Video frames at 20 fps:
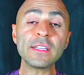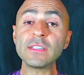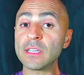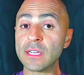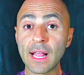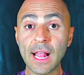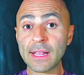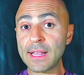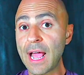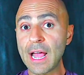
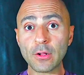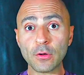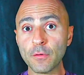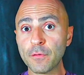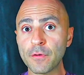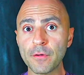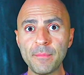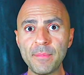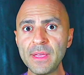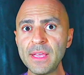Like, I know
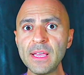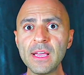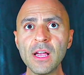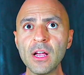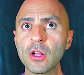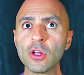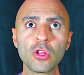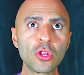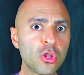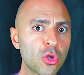for me,
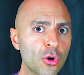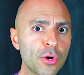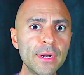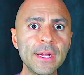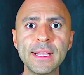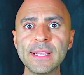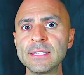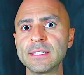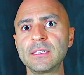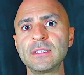
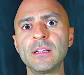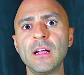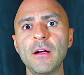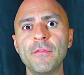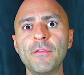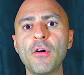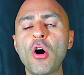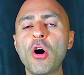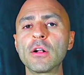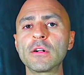learning
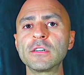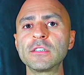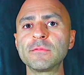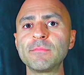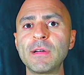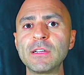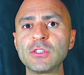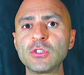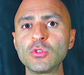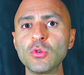stuff honors
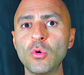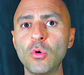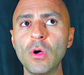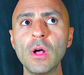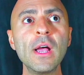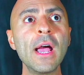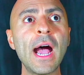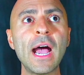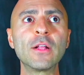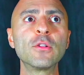my soul.
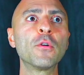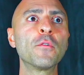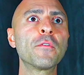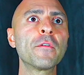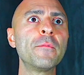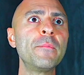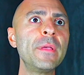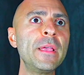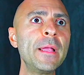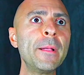I know
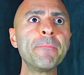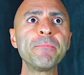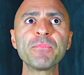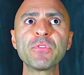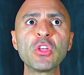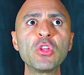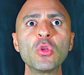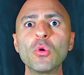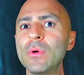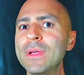for me,
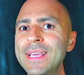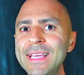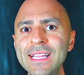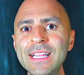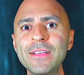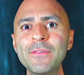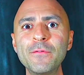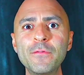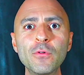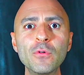you know,
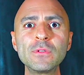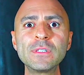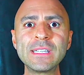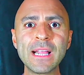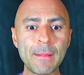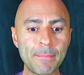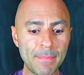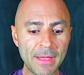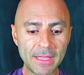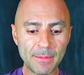eating foods
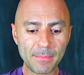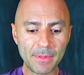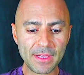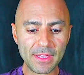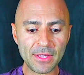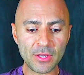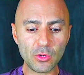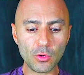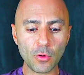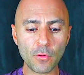that make me,
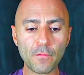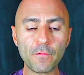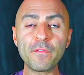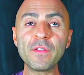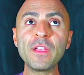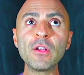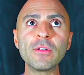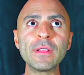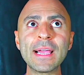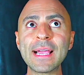you know,
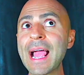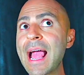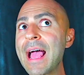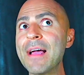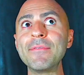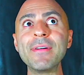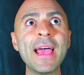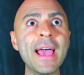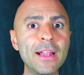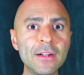feel like I
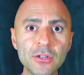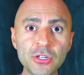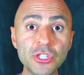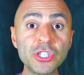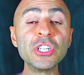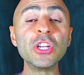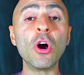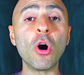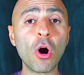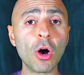have
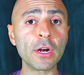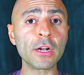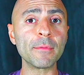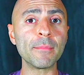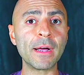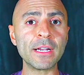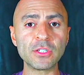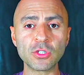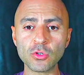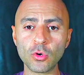energy honor
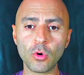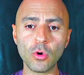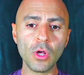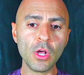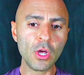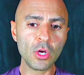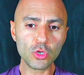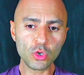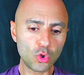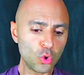my soul.
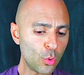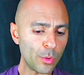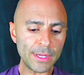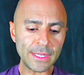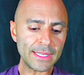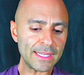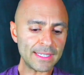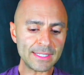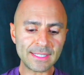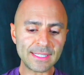
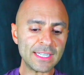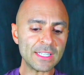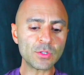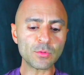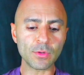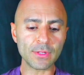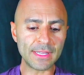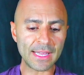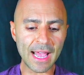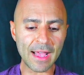Doing these things
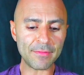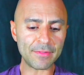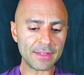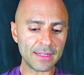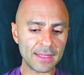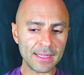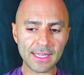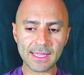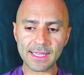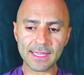will
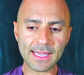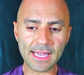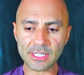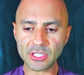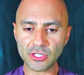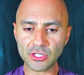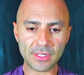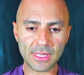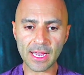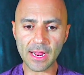definitely
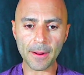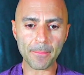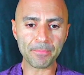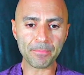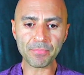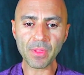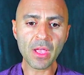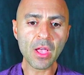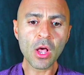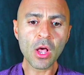get you there.
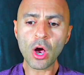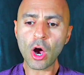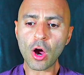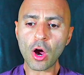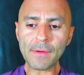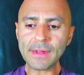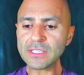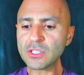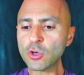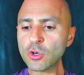
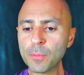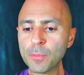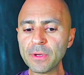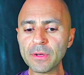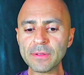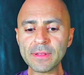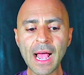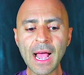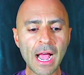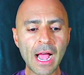All right,
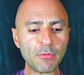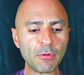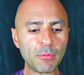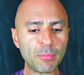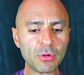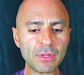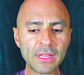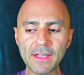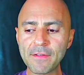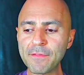Scorpio, now I will
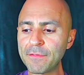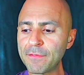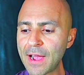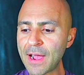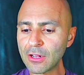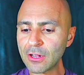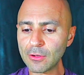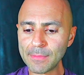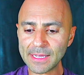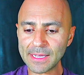pull a
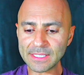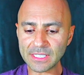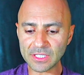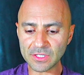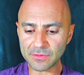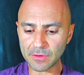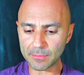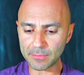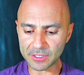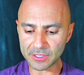final
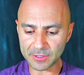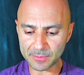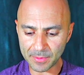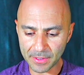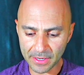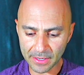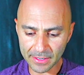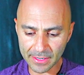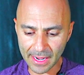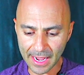message from your
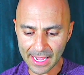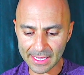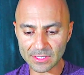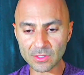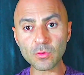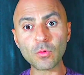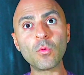spirit guides.